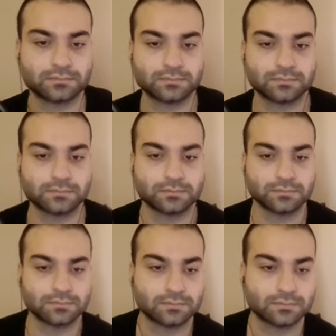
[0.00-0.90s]

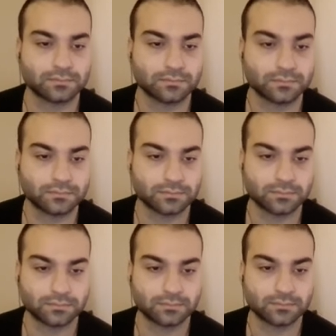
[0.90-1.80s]

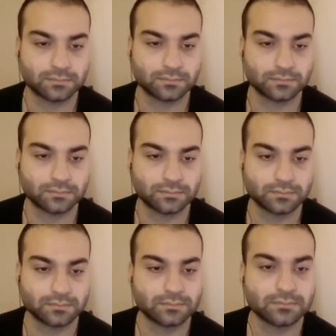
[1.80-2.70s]

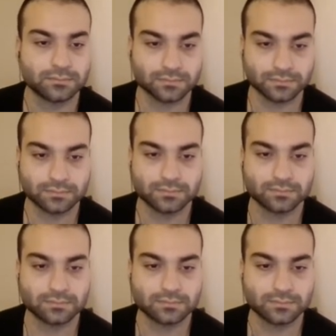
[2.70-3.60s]

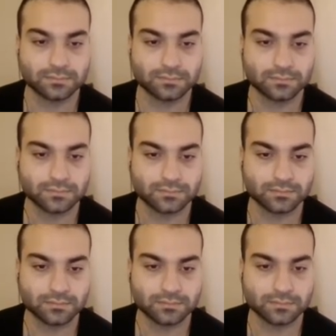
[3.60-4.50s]

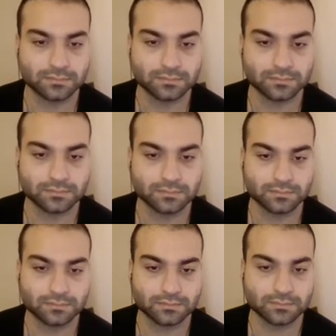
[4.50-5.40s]

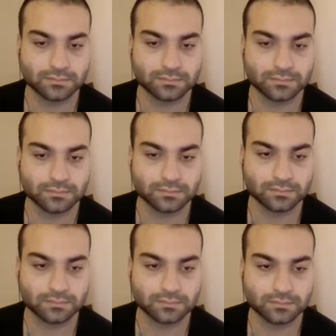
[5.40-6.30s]

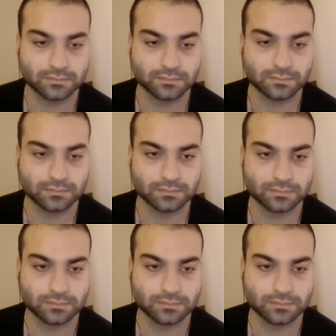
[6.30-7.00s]
This person isn't speaking.